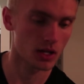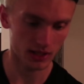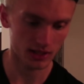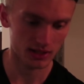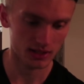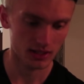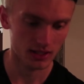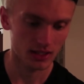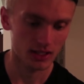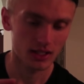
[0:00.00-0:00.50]

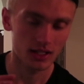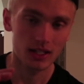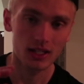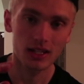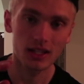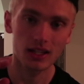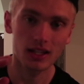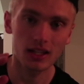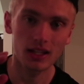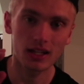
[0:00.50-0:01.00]
But
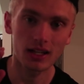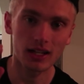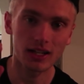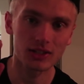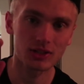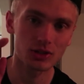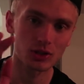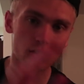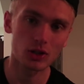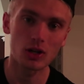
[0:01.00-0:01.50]

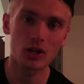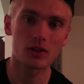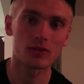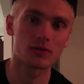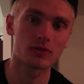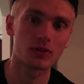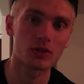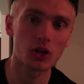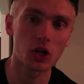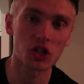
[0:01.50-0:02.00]
I took
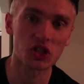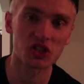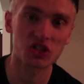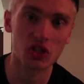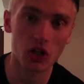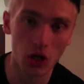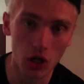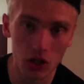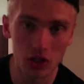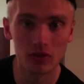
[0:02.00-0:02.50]
off a
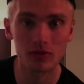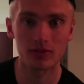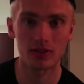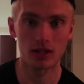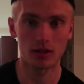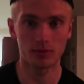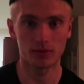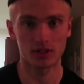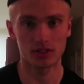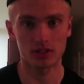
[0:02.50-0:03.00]
ton of
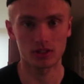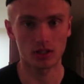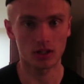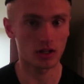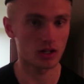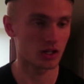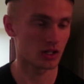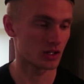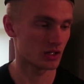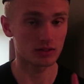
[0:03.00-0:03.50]
them this
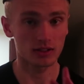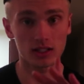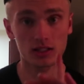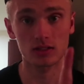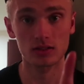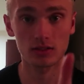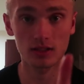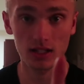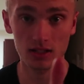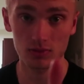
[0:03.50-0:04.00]
year, so
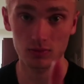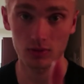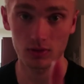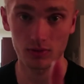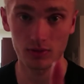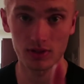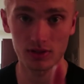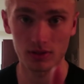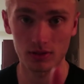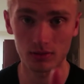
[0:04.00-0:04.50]
that's
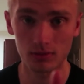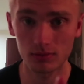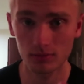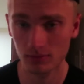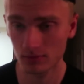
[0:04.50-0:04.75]
one reason.